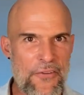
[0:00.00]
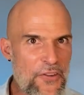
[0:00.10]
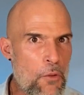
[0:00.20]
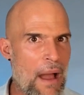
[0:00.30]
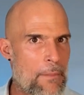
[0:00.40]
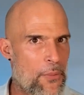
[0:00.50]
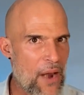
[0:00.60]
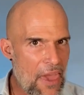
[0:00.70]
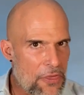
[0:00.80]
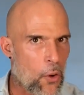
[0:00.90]
I feel my
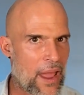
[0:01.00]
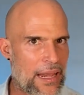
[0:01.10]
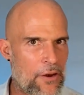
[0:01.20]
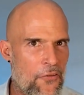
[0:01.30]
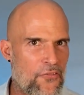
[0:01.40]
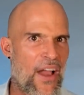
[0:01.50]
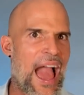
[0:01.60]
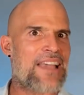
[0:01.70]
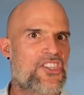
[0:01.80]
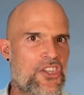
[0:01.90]
breath going a little
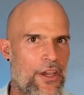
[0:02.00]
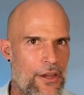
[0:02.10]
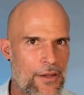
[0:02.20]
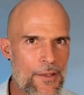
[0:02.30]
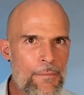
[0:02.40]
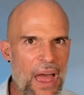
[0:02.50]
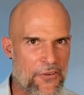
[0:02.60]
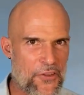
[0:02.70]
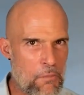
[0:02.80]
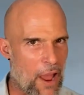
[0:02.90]
faster.
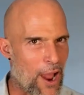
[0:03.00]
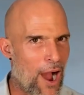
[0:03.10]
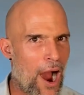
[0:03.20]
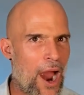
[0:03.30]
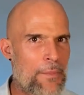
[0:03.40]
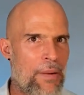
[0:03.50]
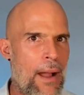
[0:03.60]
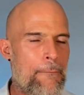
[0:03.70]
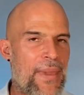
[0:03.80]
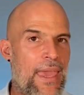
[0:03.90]
I feel my
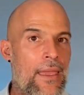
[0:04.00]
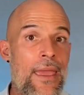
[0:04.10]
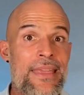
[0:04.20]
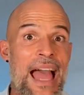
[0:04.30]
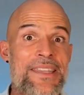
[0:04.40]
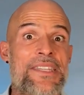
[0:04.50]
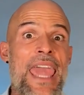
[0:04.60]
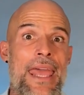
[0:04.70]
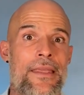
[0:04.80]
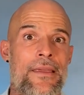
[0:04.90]
heart pumping.
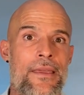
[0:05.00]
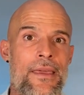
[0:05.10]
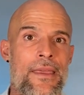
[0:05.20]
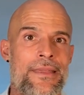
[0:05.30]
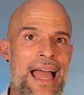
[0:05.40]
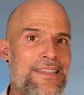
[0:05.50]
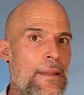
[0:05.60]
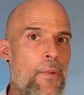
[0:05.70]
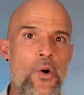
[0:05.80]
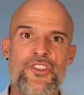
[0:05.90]
That's it.
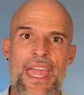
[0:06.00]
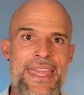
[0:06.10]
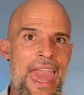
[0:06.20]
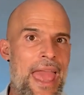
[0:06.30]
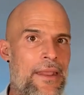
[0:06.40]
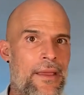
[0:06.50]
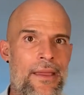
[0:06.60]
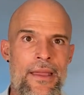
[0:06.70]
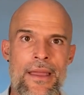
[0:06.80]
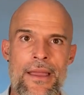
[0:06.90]
That's the most I get.